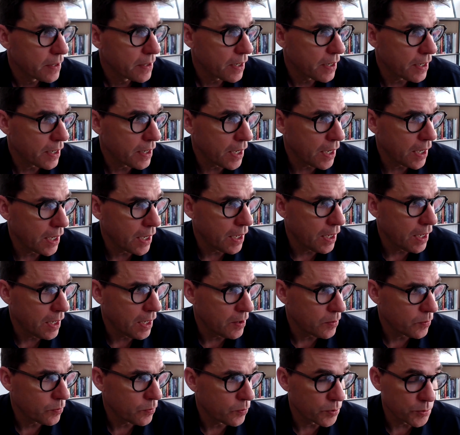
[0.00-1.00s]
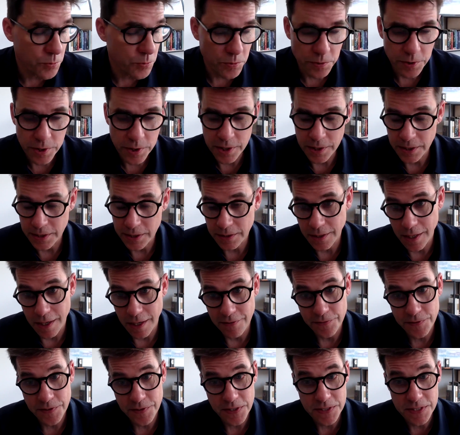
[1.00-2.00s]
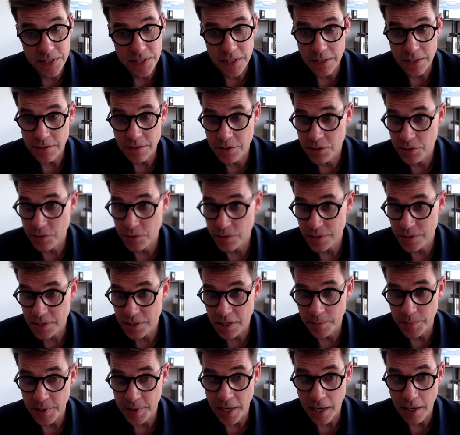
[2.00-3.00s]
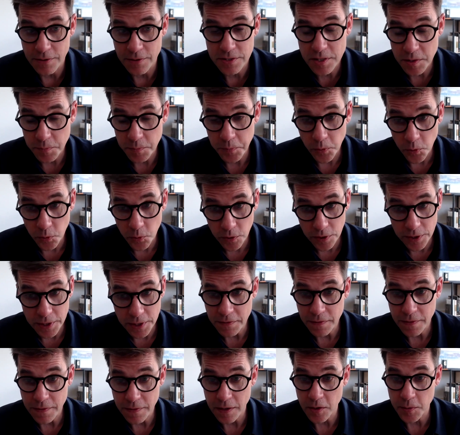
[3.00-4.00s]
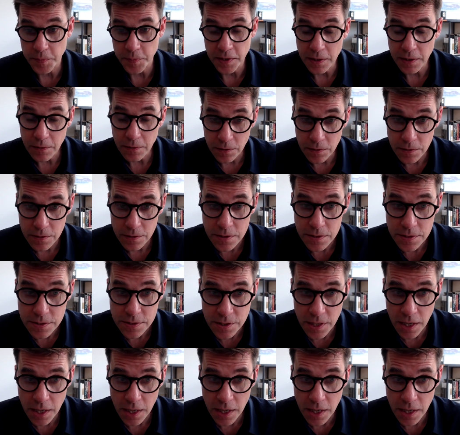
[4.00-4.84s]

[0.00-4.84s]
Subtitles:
Would really love to see students coming out supporting their peers